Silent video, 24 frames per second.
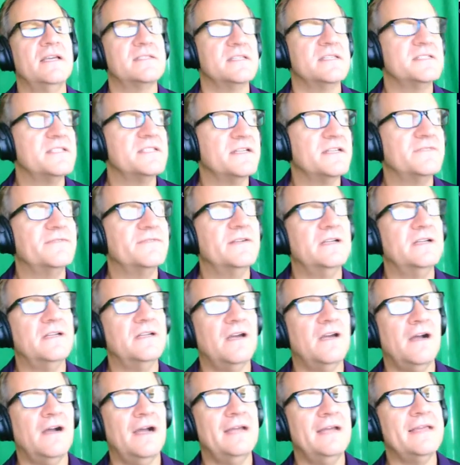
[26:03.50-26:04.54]
It's a
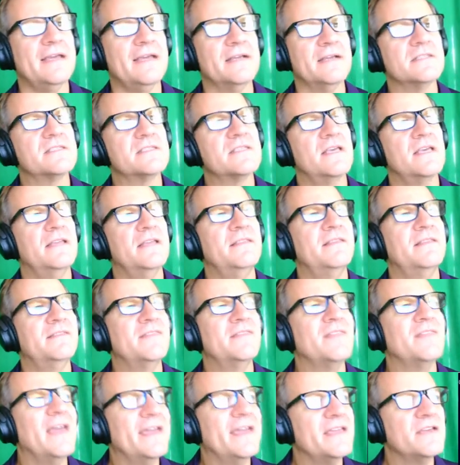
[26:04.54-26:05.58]
different audience
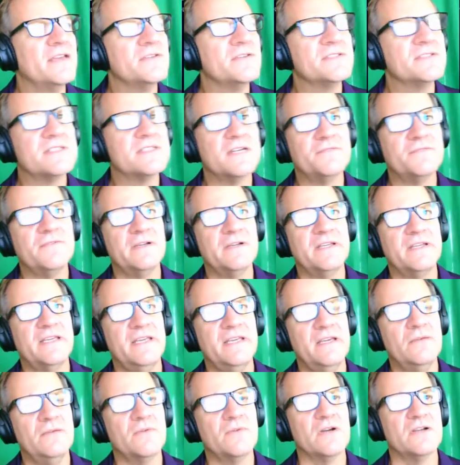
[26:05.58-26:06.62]
and they use different
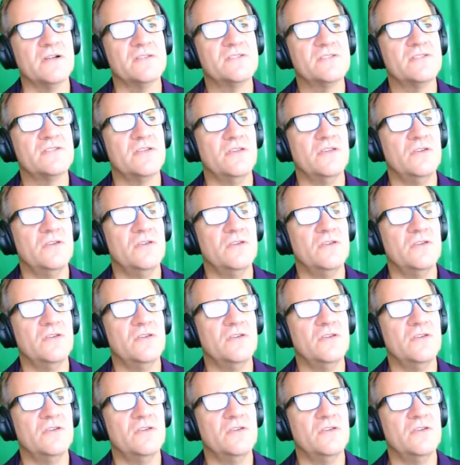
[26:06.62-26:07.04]
keywords.